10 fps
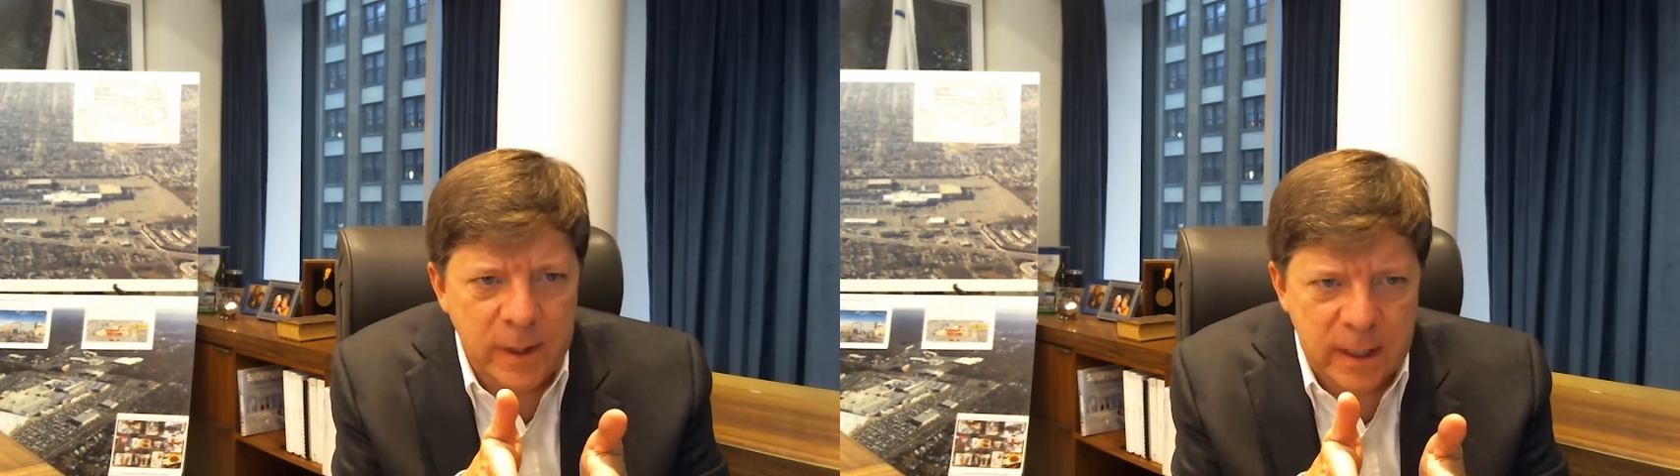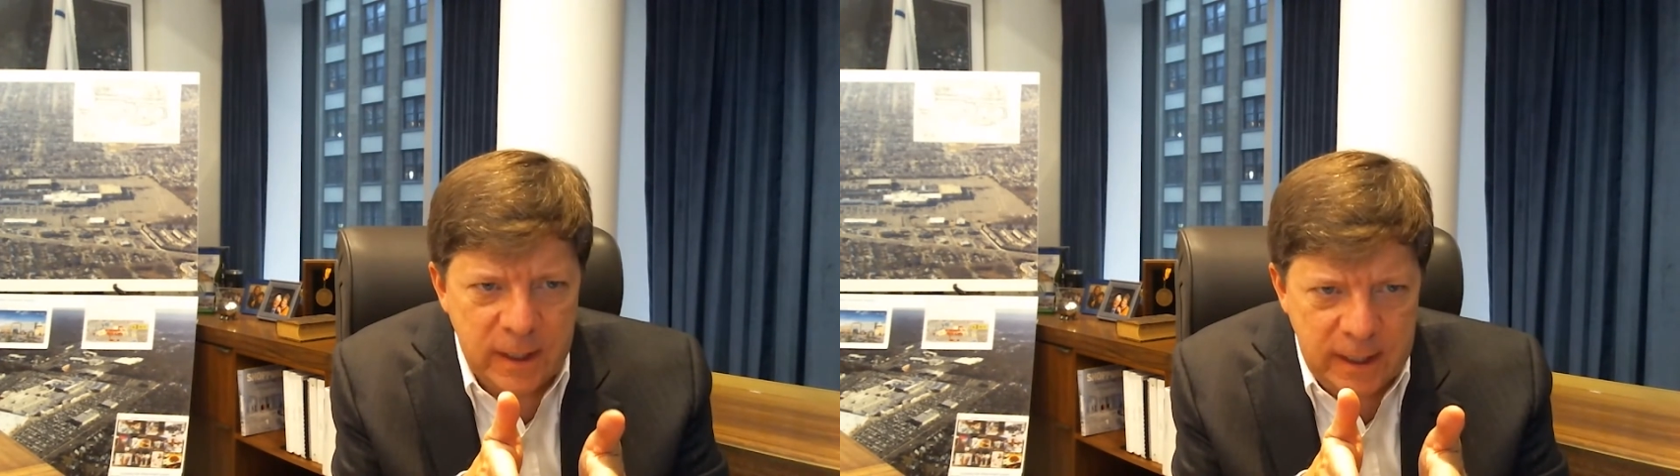
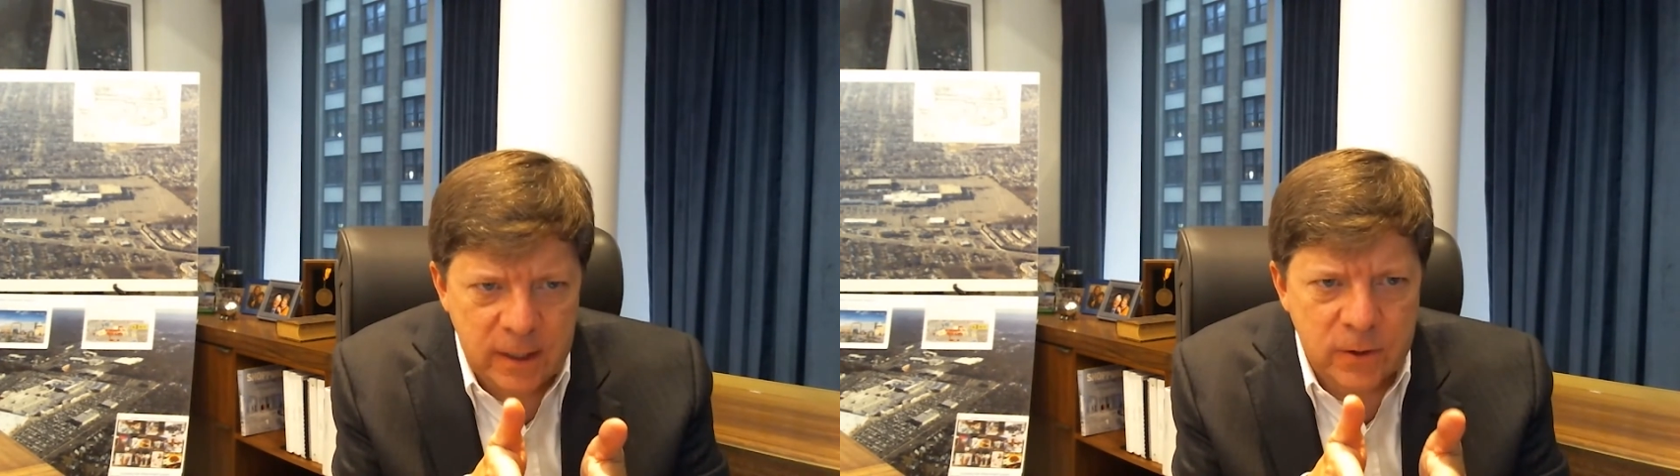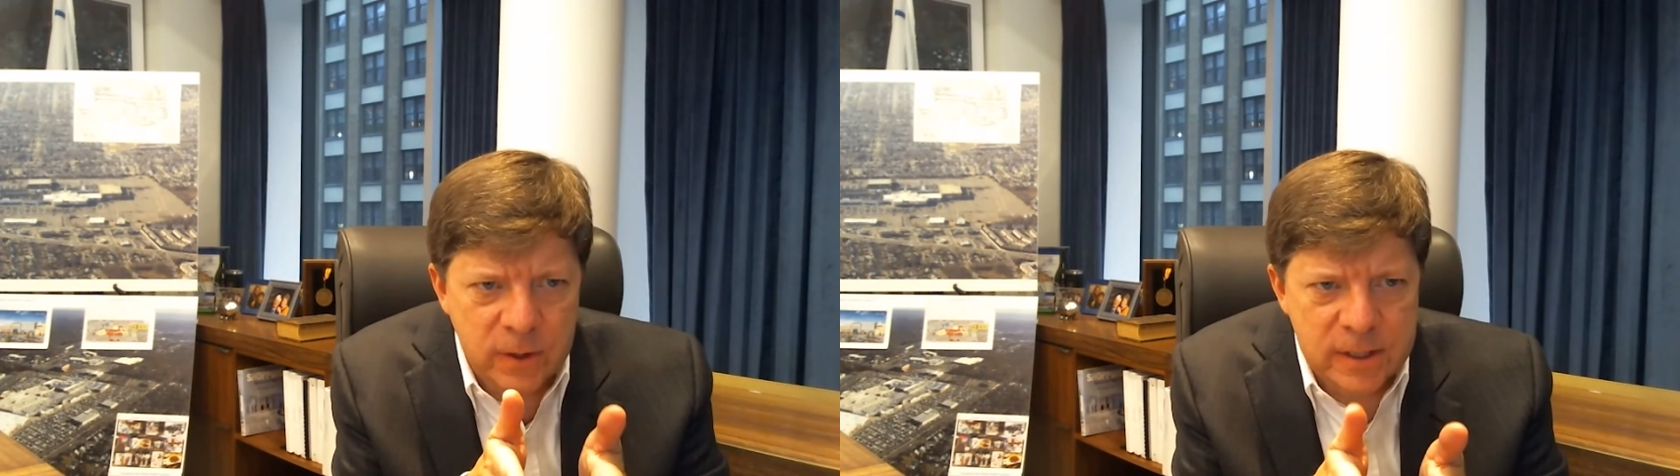we can
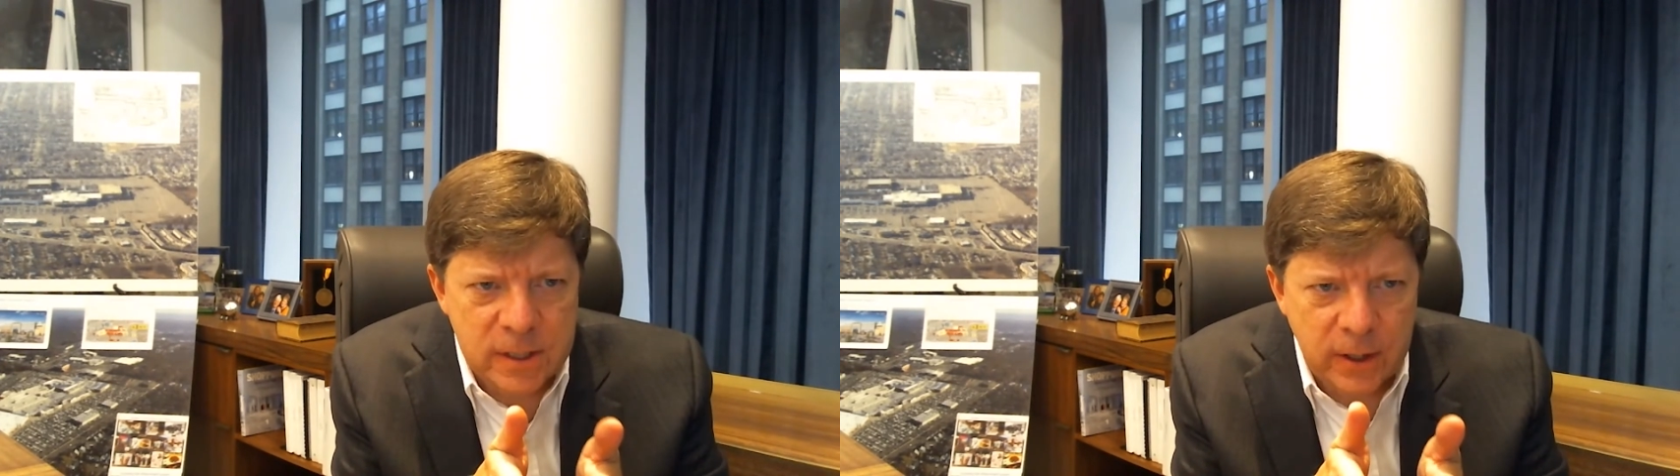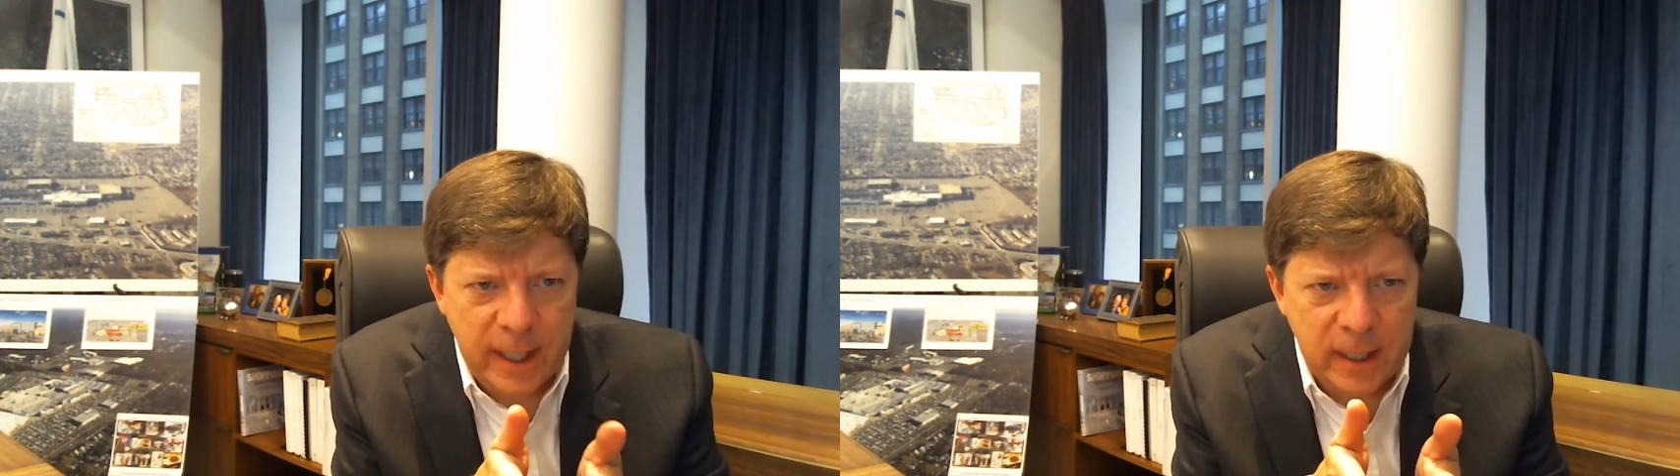
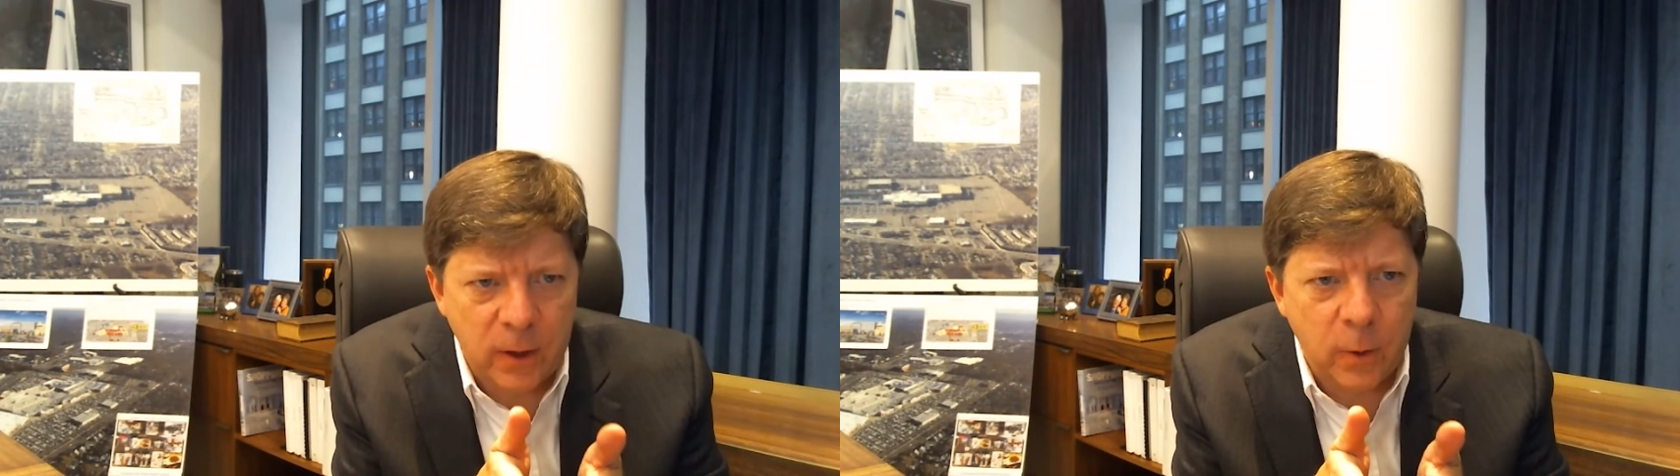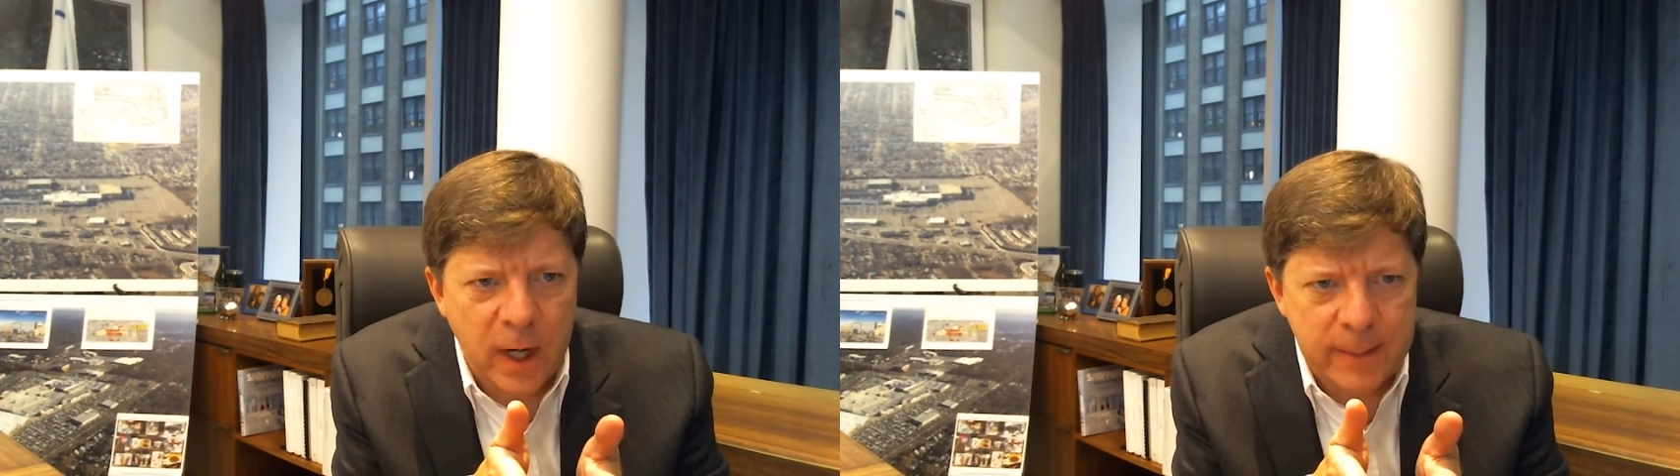increase our
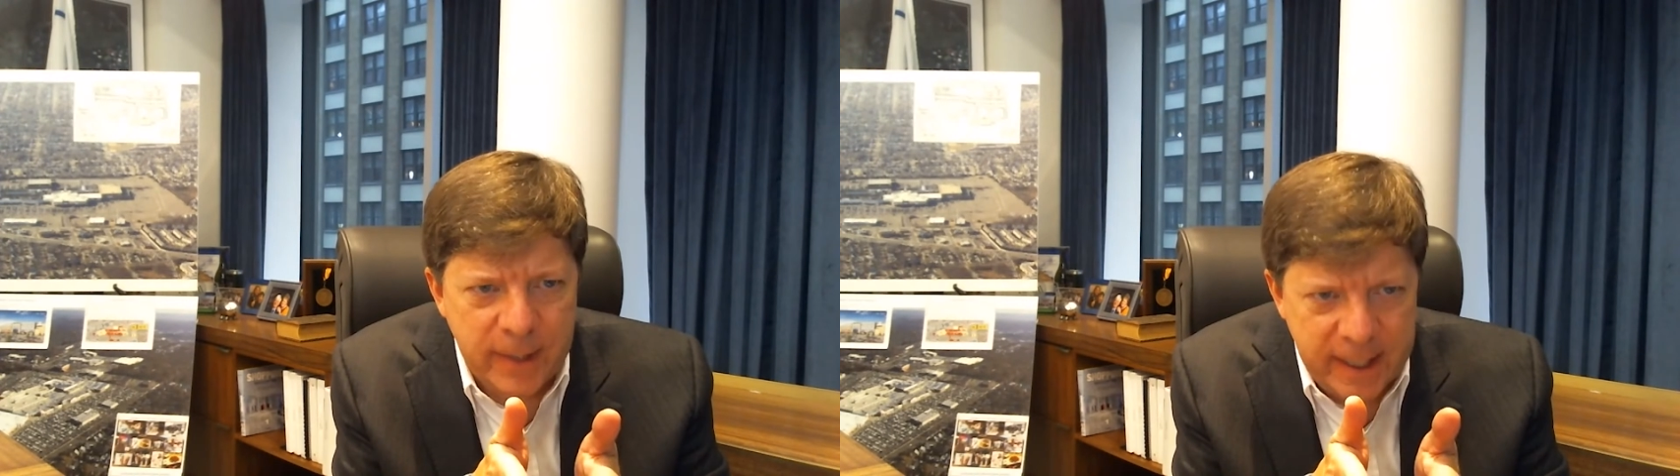NOI